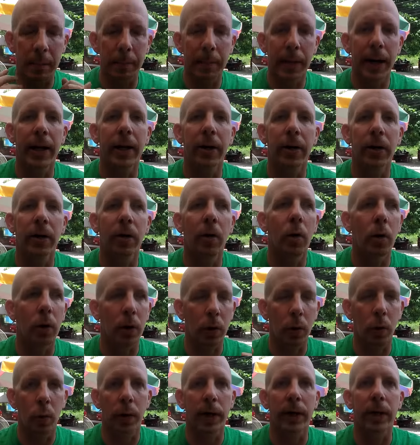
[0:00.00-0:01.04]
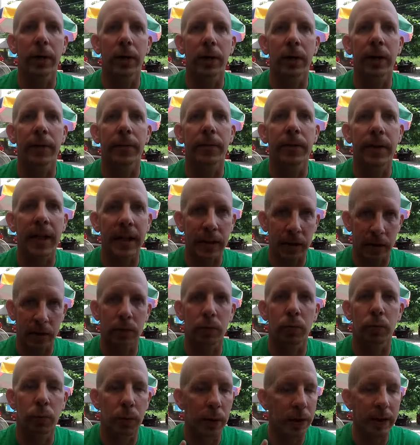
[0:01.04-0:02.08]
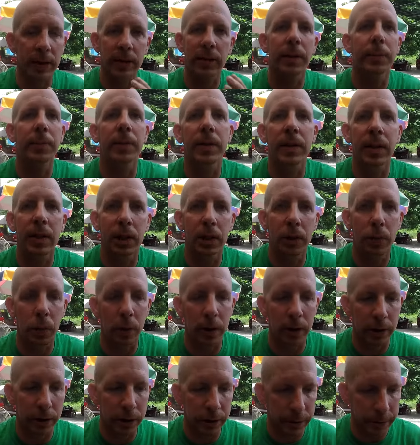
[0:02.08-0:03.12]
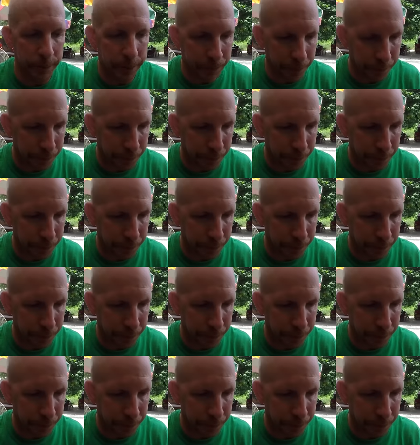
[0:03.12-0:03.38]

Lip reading: better or quicker if that's really something that you want to do.